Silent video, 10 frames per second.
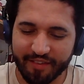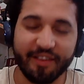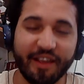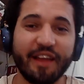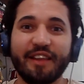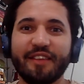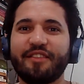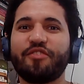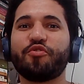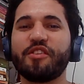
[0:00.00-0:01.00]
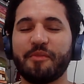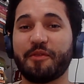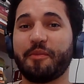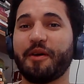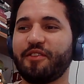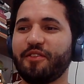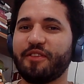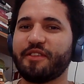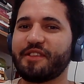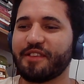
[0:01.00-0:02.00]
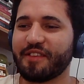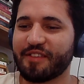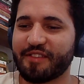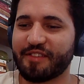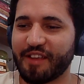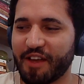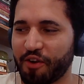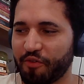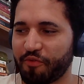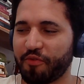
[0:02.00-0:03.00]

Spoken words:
silence treatment, but instead of